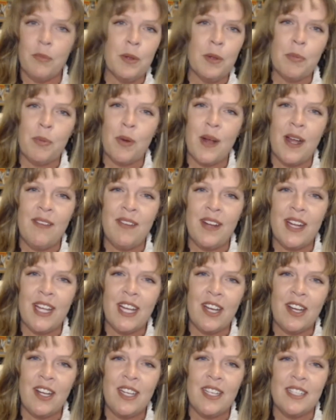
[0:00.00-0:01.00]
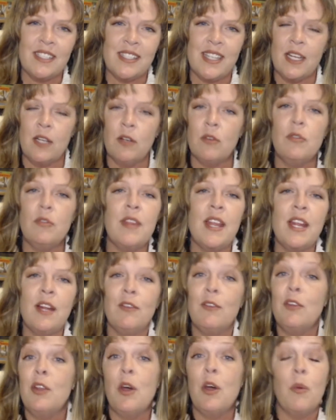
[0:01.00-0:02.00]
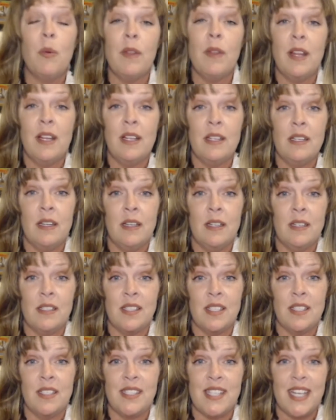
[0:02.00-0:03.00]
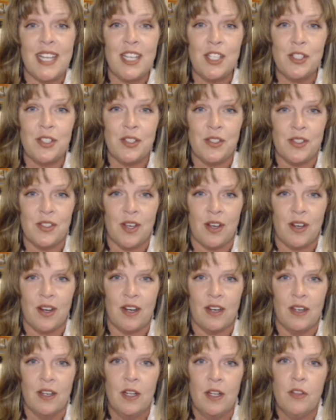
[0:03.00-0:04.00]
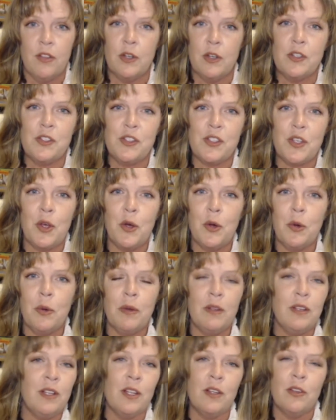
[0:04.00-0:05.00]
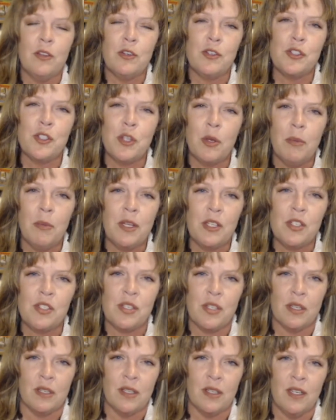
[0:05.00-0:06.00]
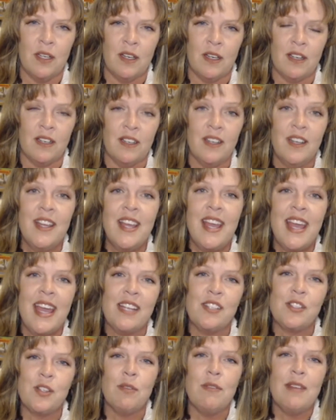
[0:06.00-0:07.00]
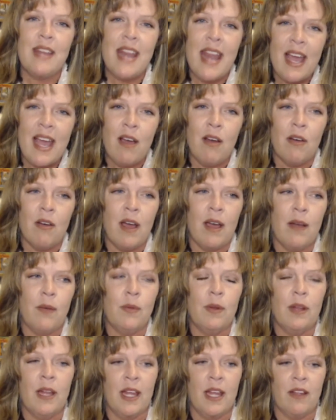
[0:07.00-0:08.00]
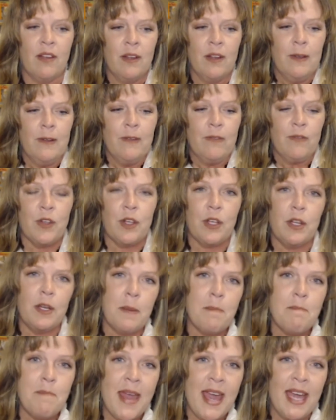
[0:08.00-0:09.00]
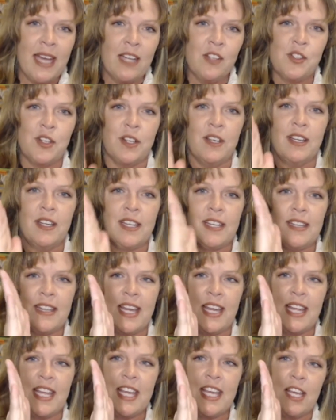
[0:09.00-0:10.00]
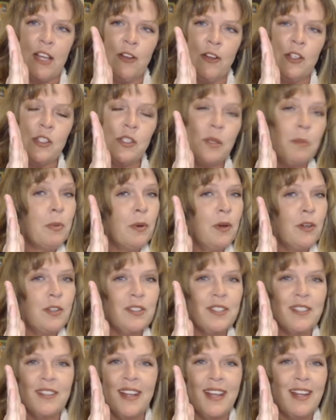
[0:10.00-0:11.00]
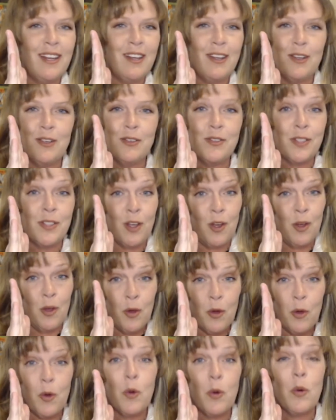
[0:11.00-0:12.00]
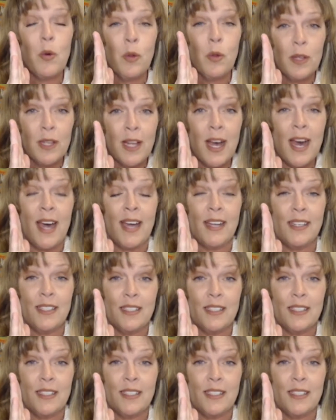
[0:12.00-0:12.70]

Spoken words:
private areas. They don't know what the sensations are. There's so much to learn. And so now I would like for you to imagine that here is a person that knows a whole lot